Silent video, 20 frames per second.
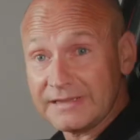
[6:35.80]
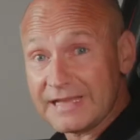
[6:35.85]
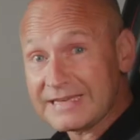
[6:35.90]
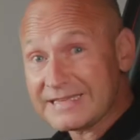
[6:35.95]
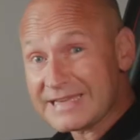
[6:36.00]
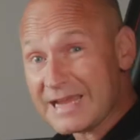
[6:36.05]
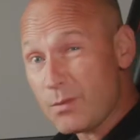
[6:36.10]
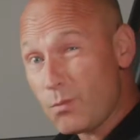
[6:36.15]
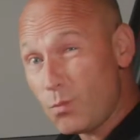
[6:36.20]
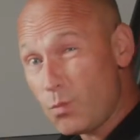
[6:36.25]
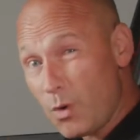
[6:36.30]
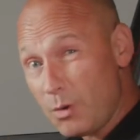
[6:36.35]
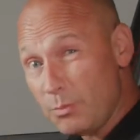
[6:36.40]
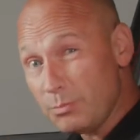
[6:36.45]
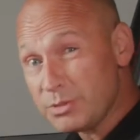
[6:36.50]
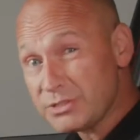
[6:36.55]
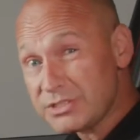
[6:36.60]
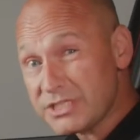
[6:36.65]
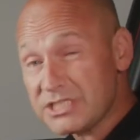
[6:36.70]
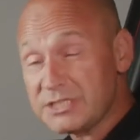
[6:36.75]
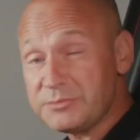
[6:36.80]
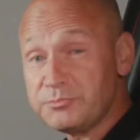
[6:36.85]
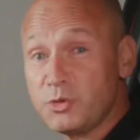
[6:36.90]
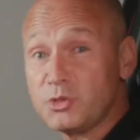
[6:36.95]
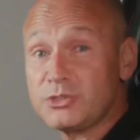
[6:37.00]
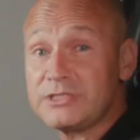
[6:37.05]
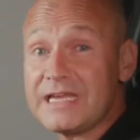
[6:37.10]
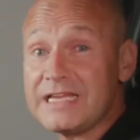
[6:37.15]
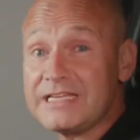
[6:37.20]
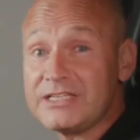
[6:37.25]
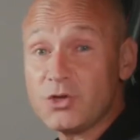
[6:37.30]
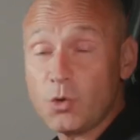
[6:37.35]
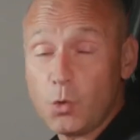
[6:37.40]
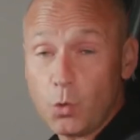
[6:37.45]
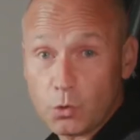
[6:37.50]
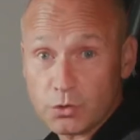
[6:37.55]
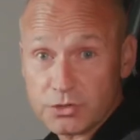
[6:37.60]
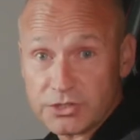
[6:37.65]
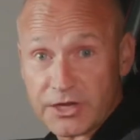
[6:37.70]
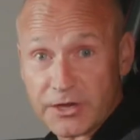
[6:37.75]
that down one position puts it into
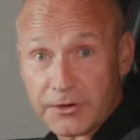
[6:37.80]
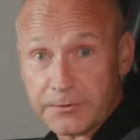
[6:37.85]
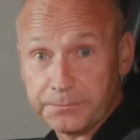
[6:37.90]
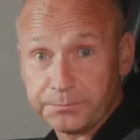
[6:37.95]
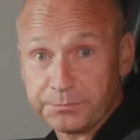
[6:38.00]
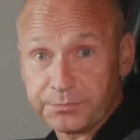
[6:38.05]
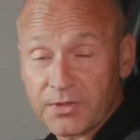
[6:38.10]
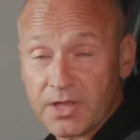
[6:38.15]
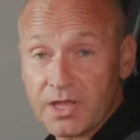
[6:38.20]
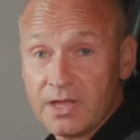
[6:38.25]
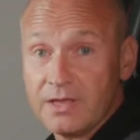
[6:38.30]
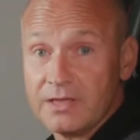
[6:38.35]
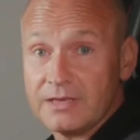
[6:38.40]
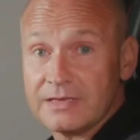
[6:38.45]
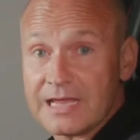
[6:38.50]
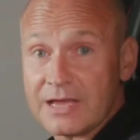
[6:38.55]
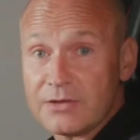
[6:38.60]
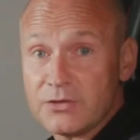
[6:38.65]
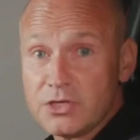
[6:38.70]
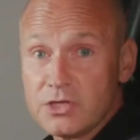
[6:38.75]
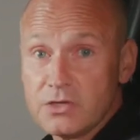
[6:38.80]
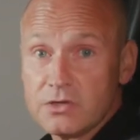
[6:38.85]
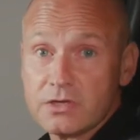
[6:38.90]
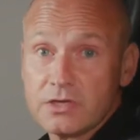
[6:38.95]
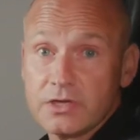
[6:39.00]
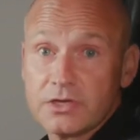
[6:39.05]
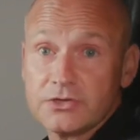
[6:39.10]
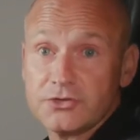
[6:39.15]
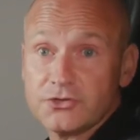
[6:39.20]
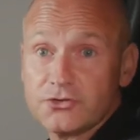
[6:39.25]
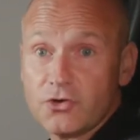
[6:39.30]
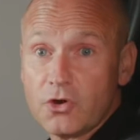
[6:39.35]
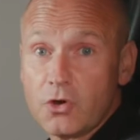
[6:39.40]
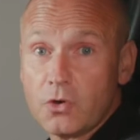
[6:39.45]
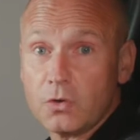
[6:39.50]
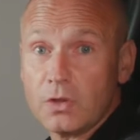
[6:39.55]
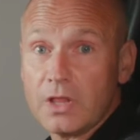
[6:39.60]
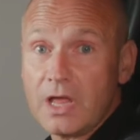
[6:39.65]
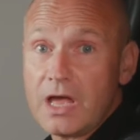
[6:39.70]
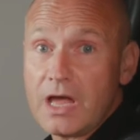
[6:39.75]
auto. Now you can
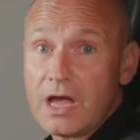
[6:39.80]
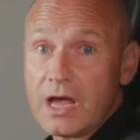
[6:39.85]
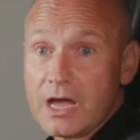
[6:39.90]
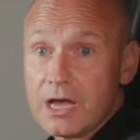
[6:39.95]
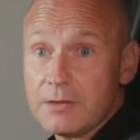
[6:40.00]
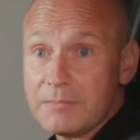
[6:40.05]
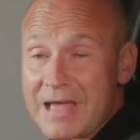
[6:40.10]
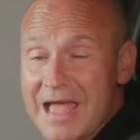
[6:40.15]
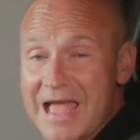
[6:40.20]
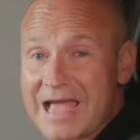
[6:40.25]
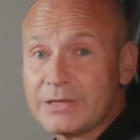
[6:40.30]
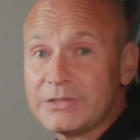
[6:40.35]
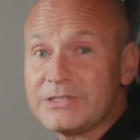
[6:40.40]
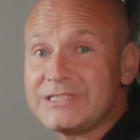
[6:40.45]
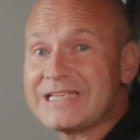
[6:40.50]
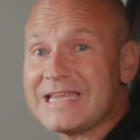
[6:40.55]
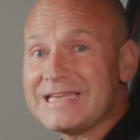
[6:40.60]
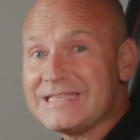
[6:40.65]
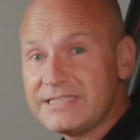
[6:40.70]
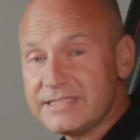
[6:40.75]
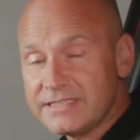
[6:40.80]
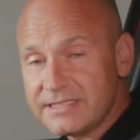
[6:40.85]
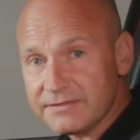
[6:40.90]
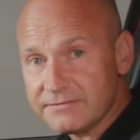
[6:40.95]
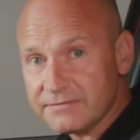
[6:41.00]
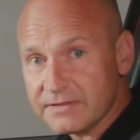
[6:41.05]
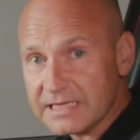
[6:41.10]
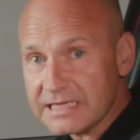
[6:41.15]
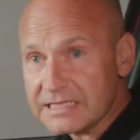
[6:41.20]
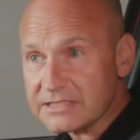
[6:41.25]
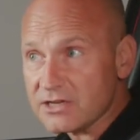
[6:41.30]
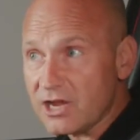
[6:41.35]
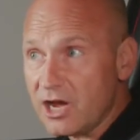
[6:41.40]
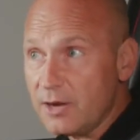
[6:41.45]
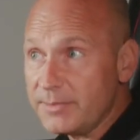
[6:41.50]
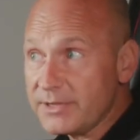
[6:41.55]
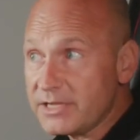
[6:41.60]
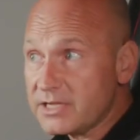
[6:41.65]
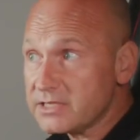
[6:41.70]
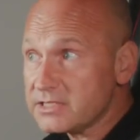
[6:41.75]
control how sensitive these are
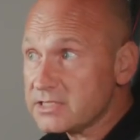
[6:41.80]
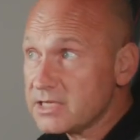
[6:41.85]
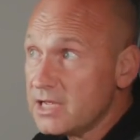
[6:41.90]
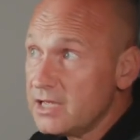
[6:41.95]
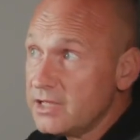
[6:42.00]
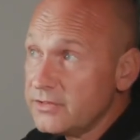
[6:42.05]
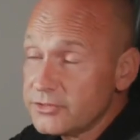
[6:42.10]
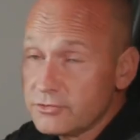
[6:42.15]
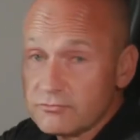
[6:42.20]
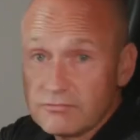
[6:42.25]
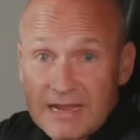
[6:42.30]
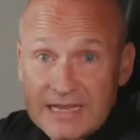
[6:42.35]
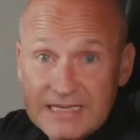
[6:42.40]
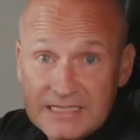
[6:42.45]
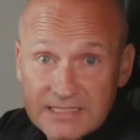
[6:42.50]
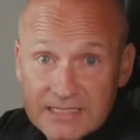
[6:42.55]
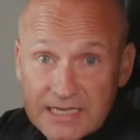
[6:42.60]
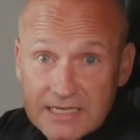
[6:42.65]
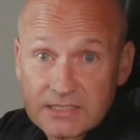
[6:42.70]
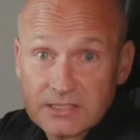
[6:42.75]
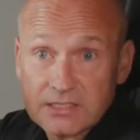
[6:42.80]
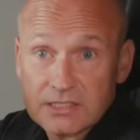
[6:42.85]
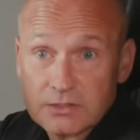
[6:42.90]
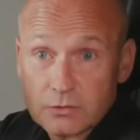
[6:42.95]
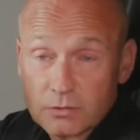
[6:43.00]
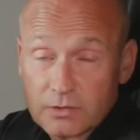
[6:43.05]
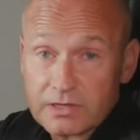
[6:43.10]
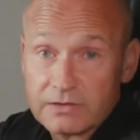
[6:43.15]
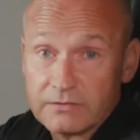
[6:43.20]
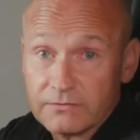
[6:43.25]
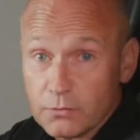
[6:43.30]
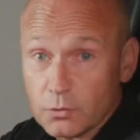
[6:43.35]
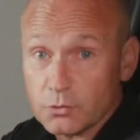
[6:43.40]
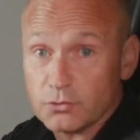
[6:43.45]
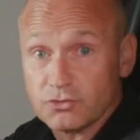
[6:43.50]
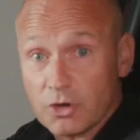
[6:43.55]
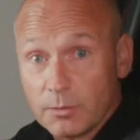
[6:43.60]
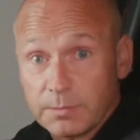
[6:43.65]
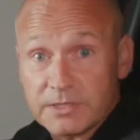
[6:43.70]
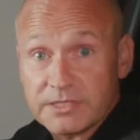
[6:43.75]
because the rain sensor's looking for
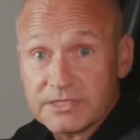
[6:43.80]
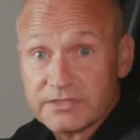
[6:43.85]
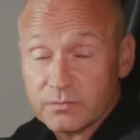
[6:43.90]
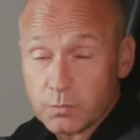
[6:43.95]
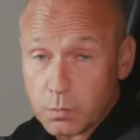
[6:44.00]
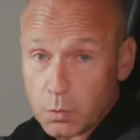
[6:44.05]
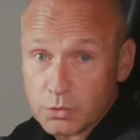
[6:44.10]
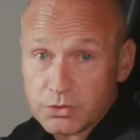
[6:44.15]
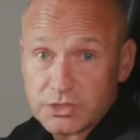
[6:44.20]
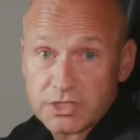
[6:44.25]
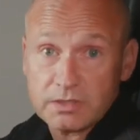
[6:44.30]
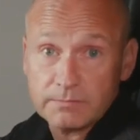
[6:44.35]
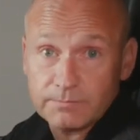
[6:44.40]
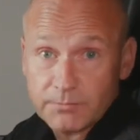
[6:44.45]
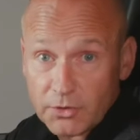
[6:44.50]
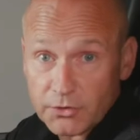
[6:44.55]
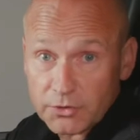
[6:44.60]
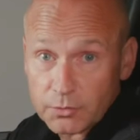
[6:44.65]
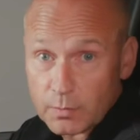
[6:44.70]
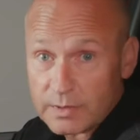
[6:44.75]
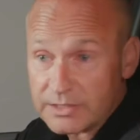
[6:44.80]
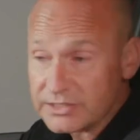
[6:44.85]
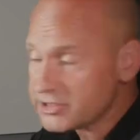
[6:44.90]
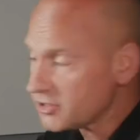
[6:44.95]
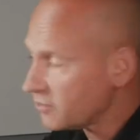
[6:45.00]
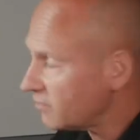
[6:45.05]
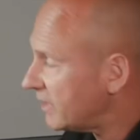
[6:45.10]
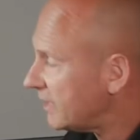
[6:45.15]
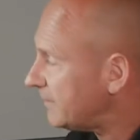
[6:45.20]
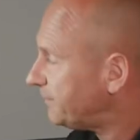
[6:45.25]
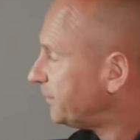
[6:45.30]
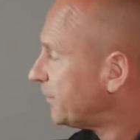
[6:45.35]
droplets of water on the windscreen,